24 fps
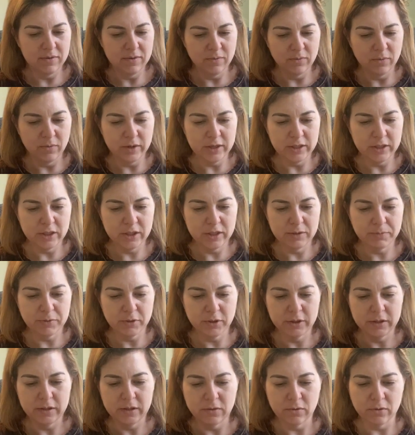which
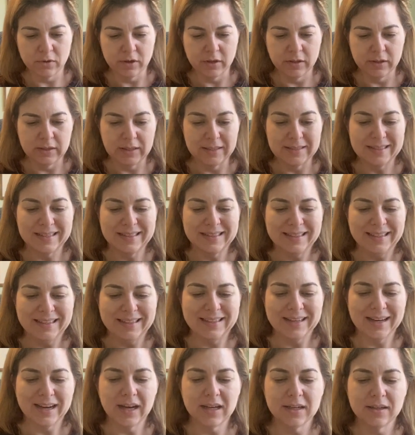person ordered this. Clean
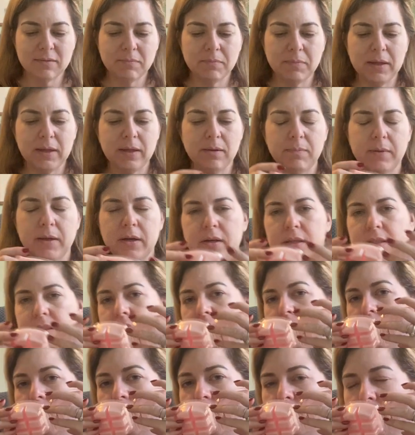Cotton, Pink Berries,
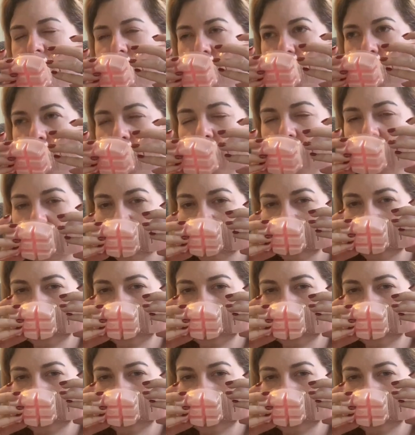and Vanilla Sugar.